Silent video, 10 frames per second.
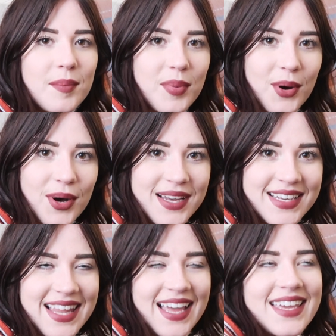
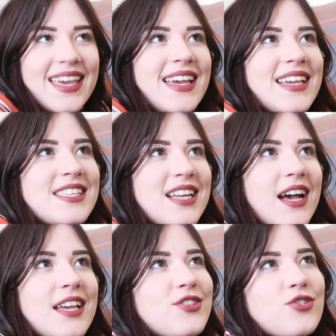but like he
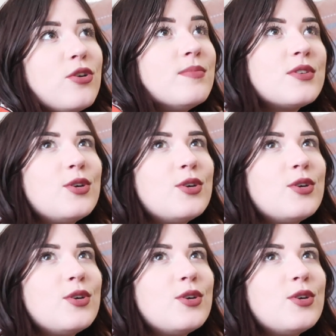start, he just come,